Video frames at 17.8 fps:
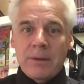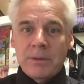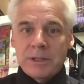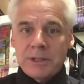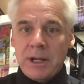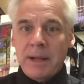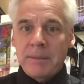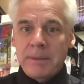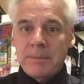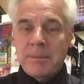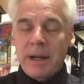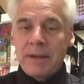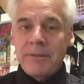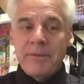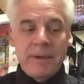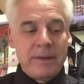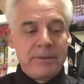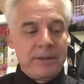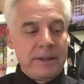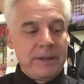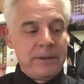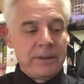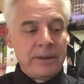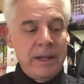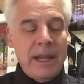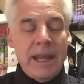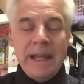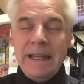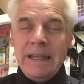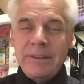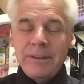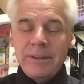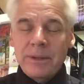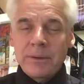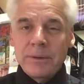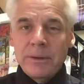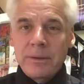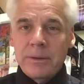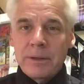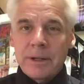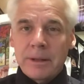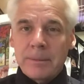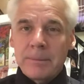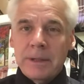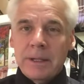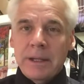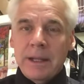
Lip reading: which I'm in my 50s, and he's still doing them.